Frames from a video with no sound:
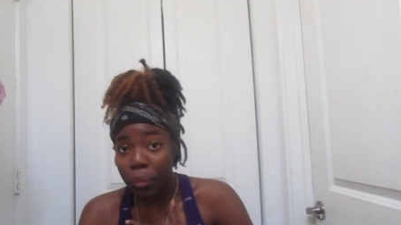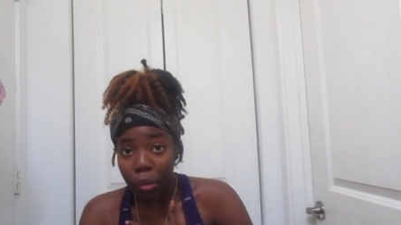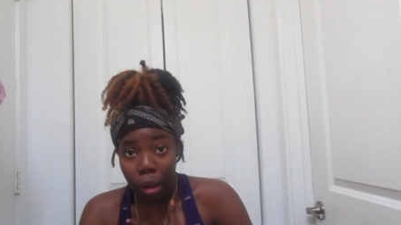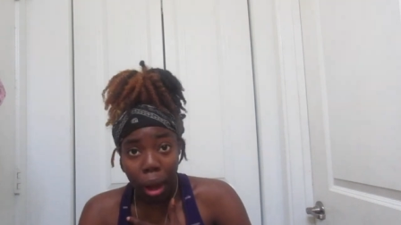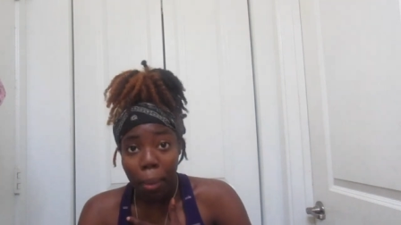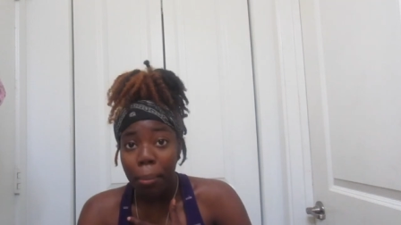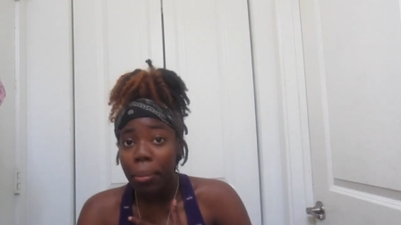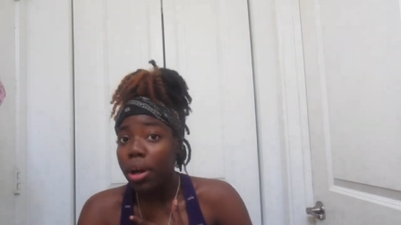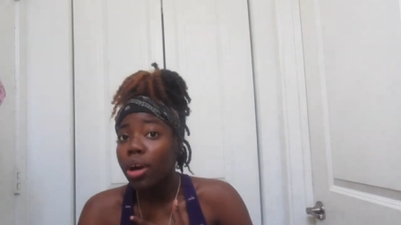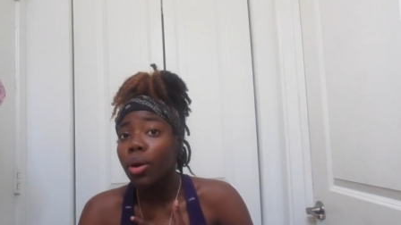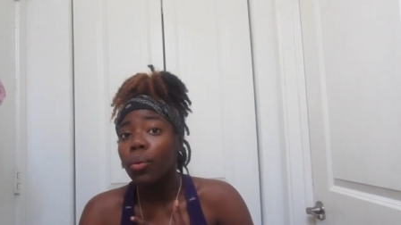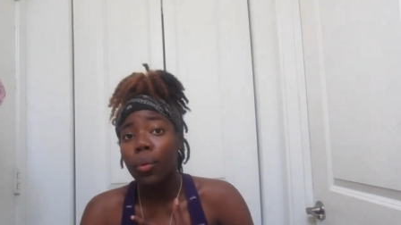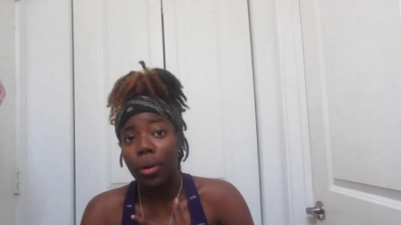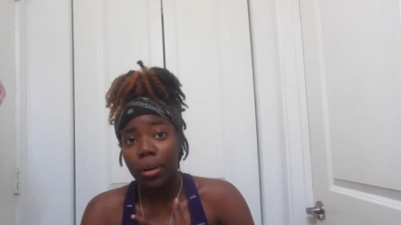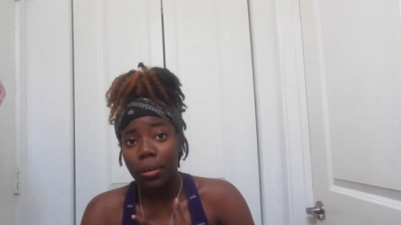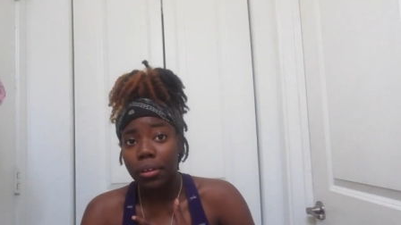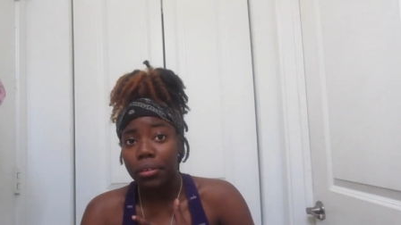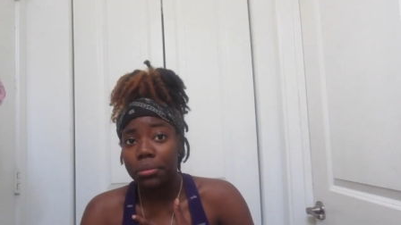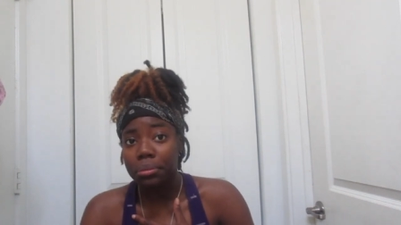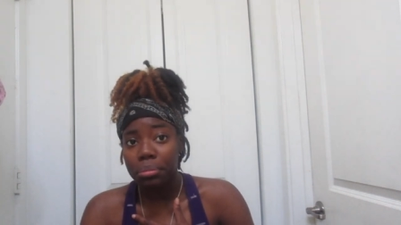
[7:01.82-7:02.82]
I'm a good
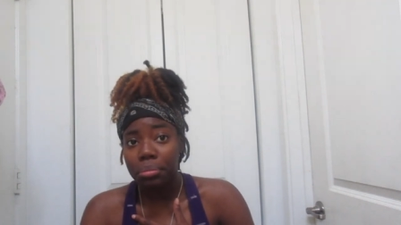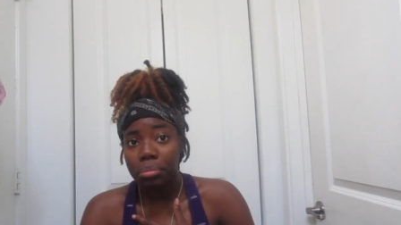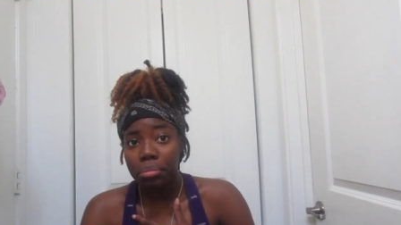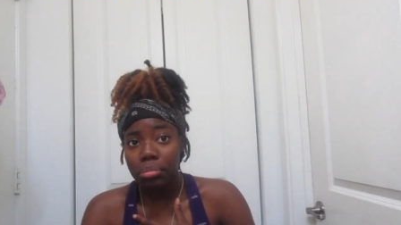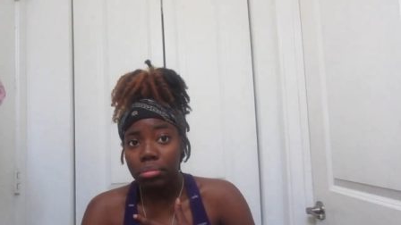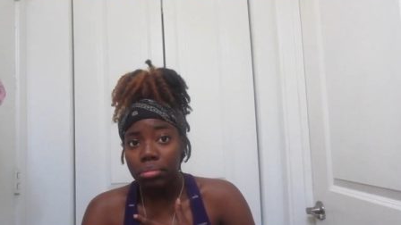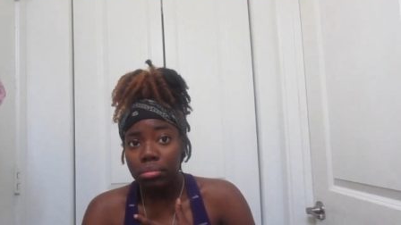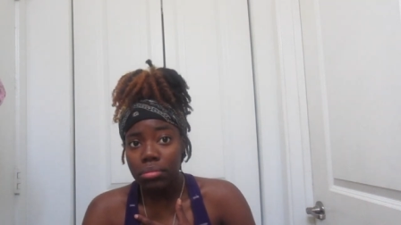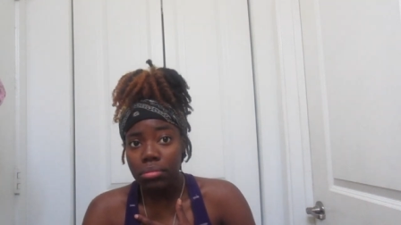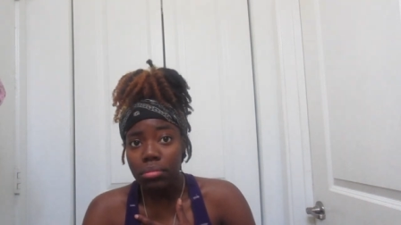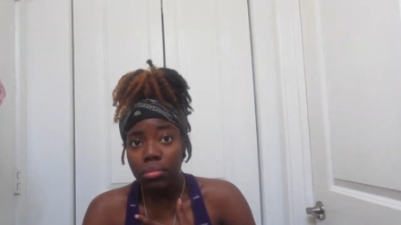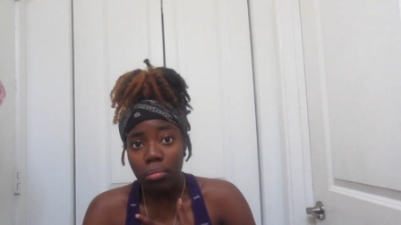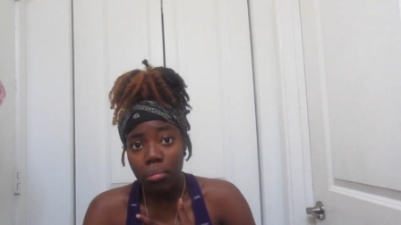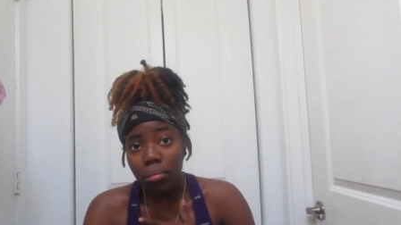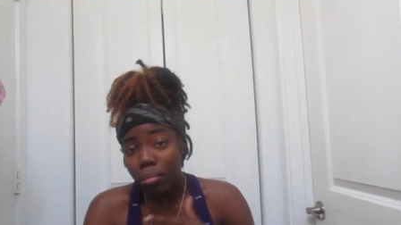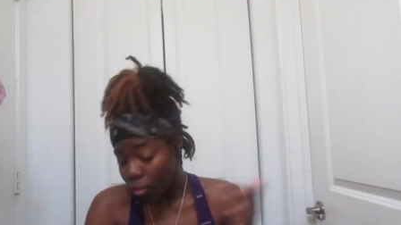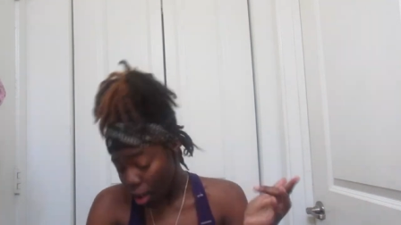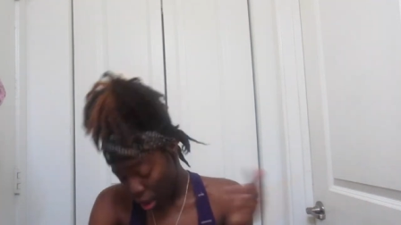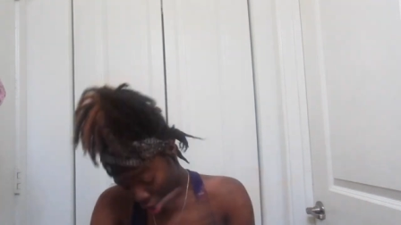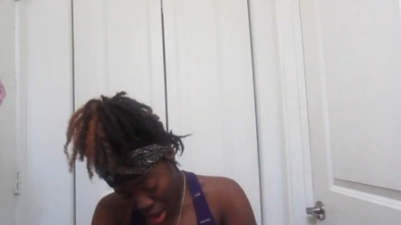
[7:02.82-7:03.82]
worker.
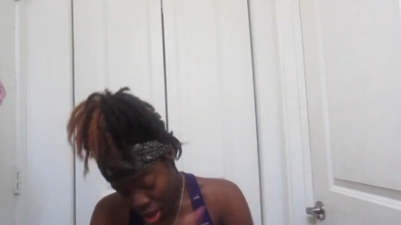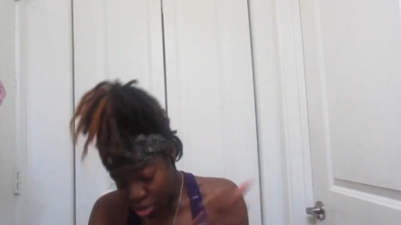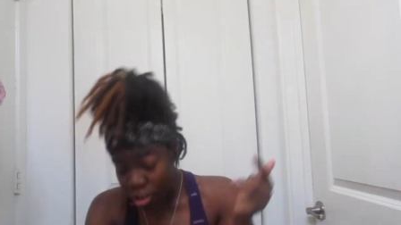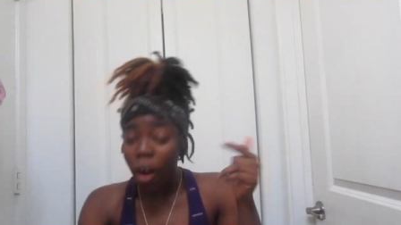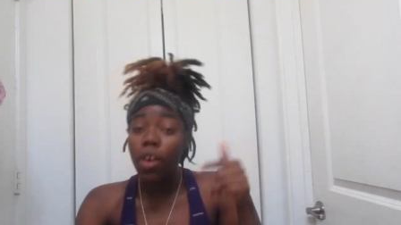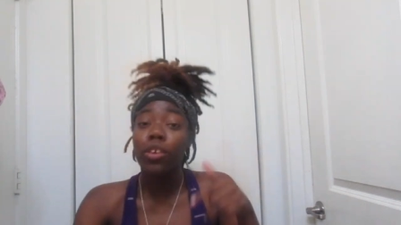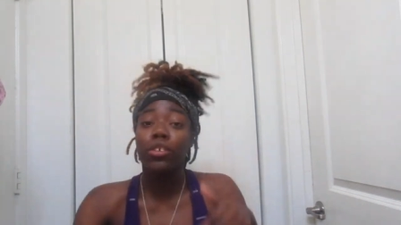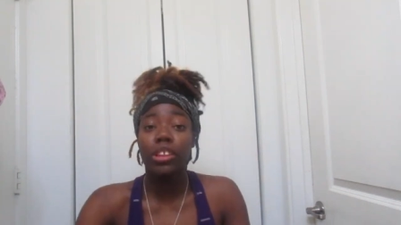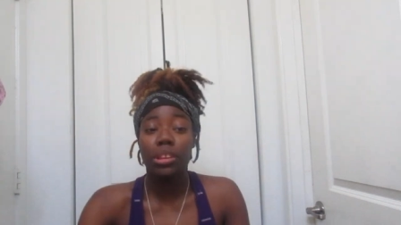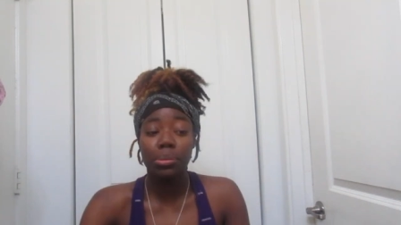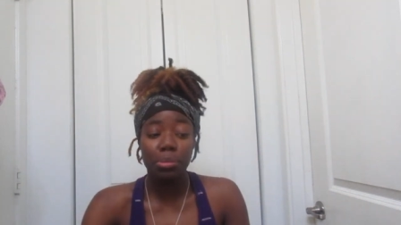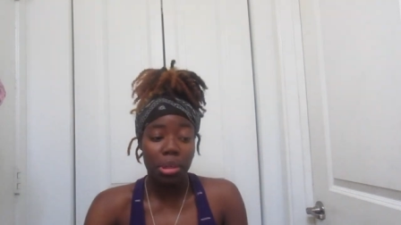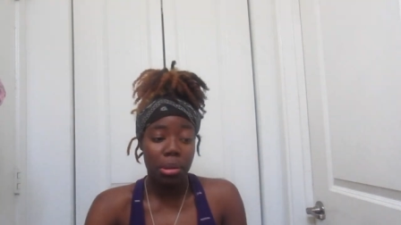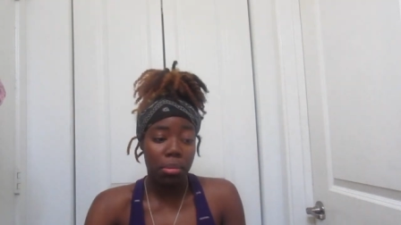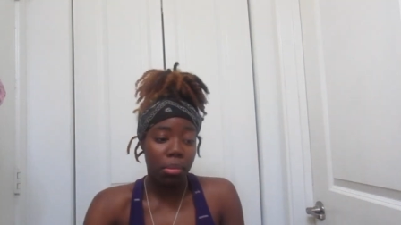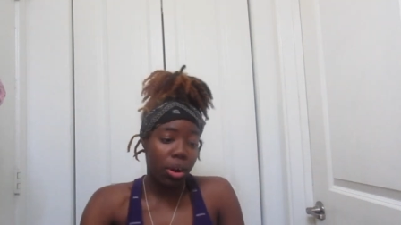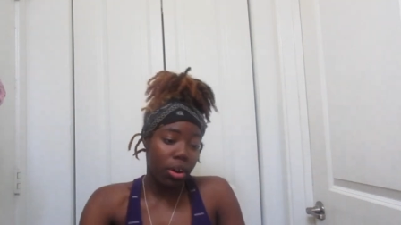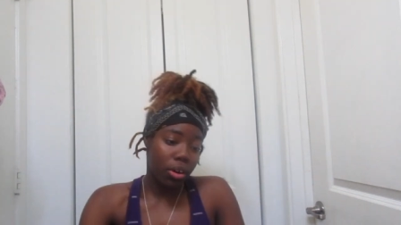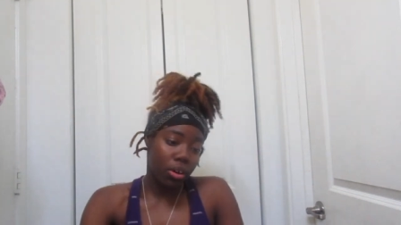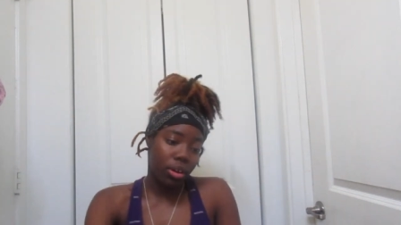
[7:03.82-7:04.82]
And y'all gonna see me
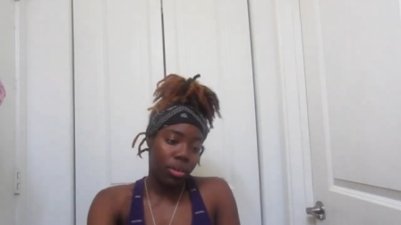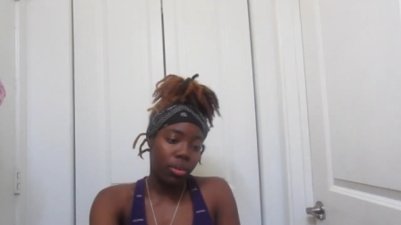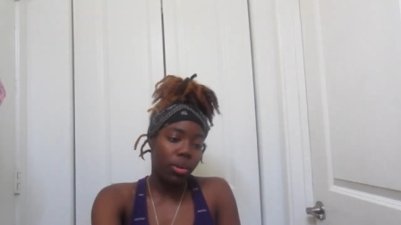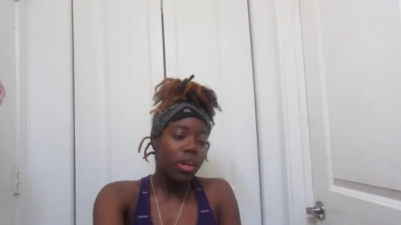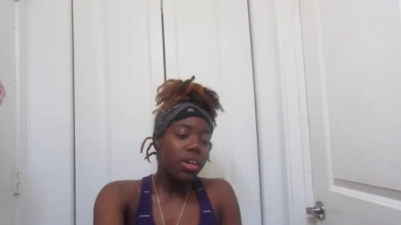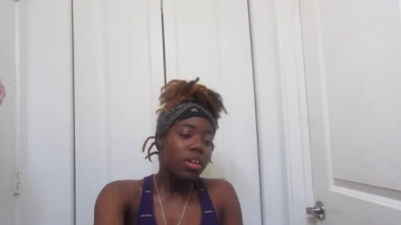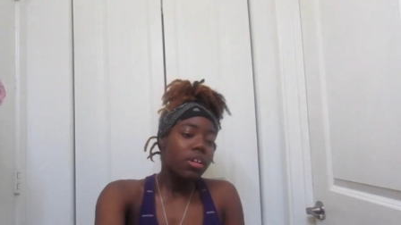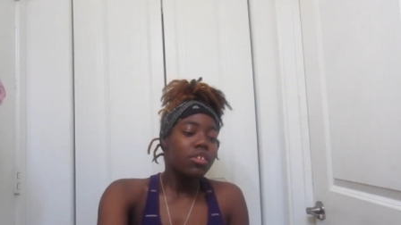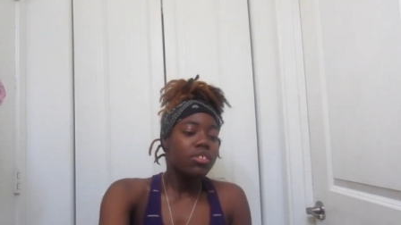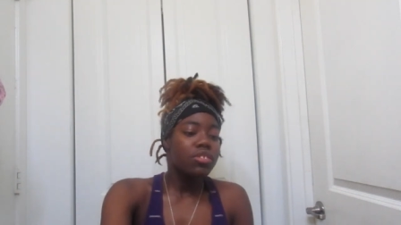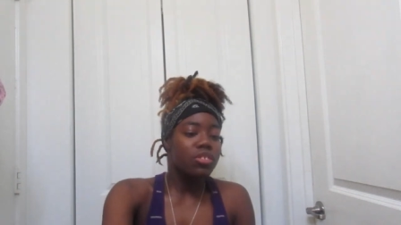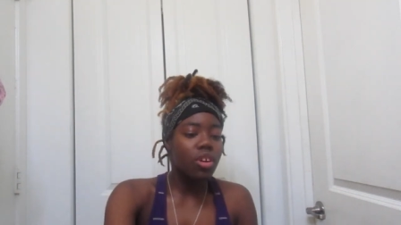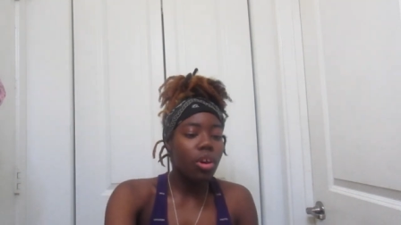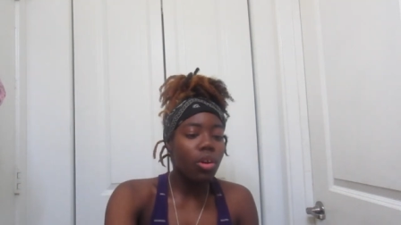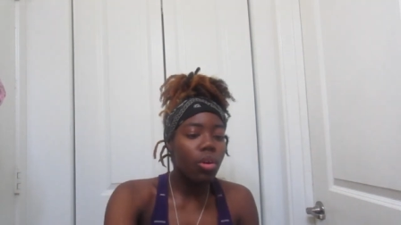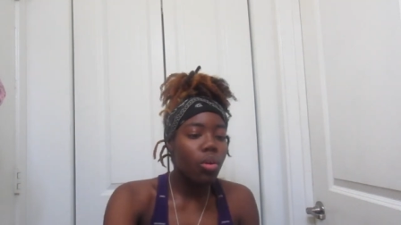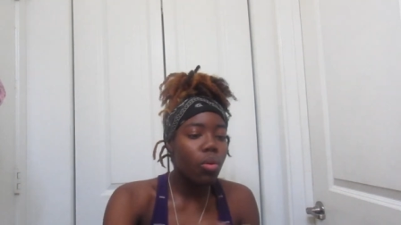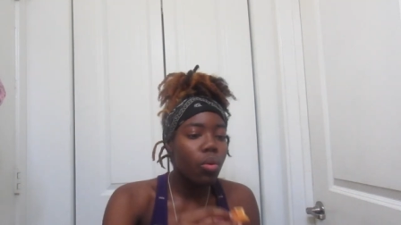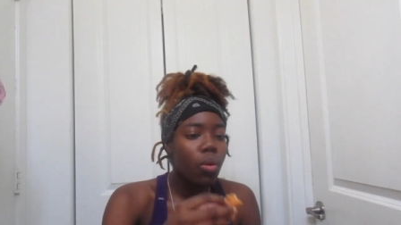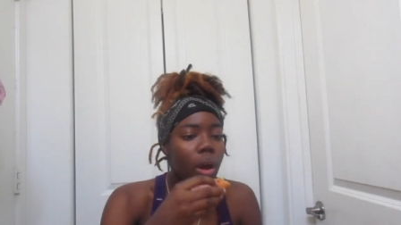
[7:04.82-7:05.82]
tomorrow though.
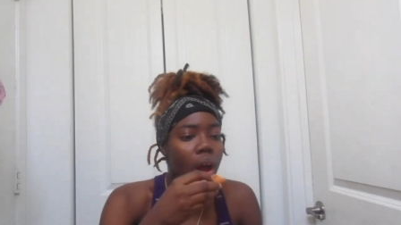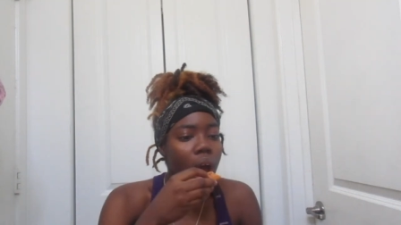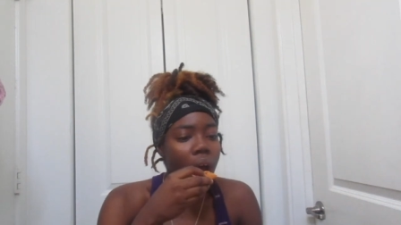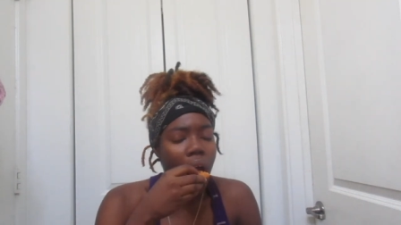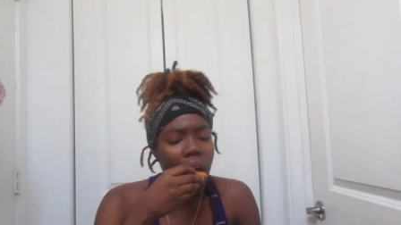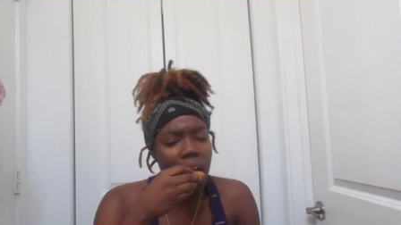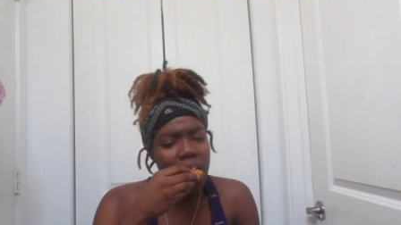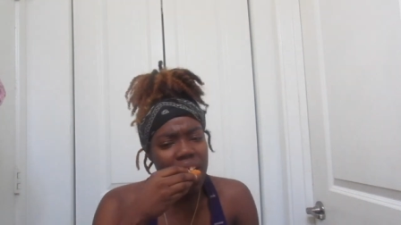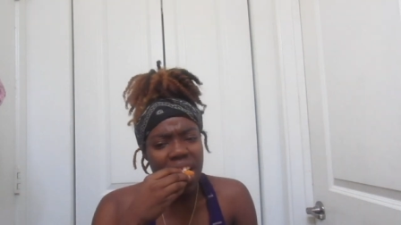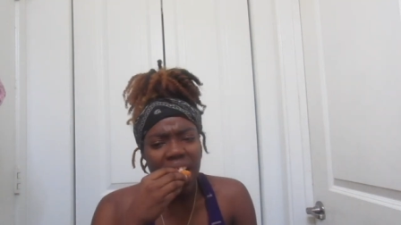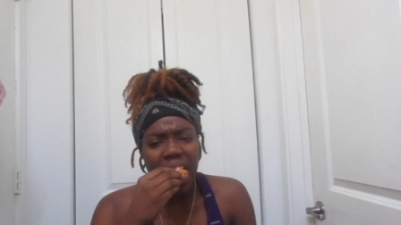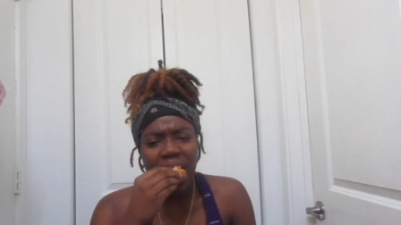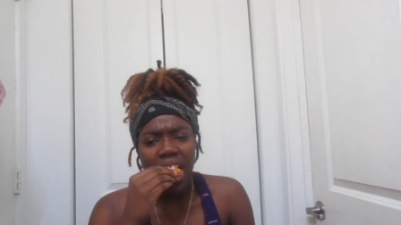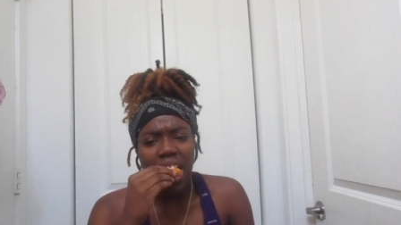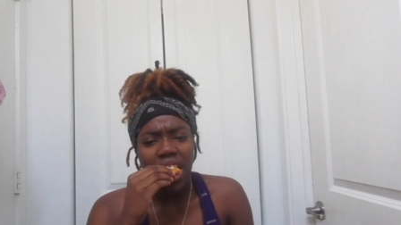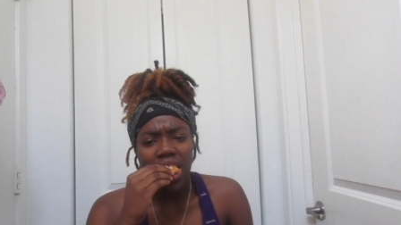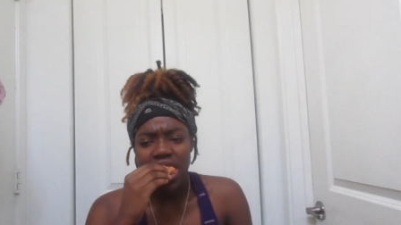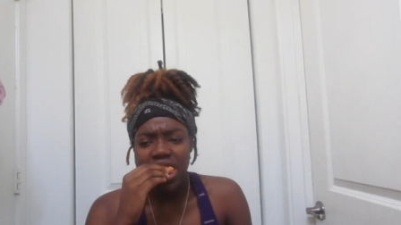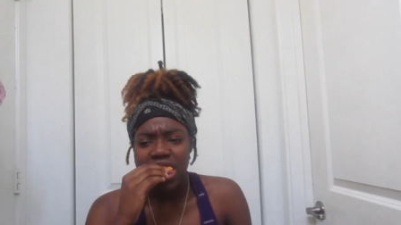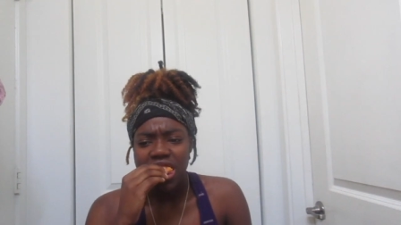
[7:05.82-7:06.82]
So,
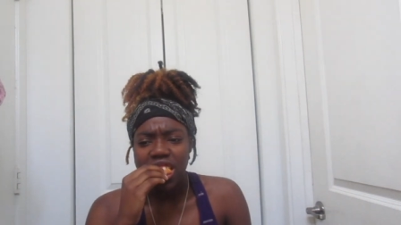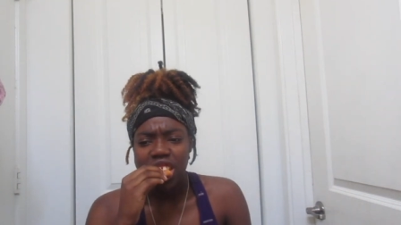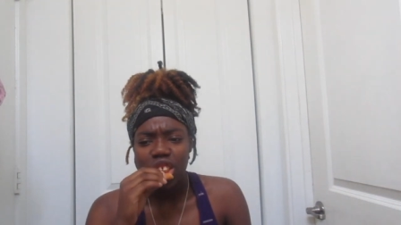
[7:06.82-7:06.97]
yeah.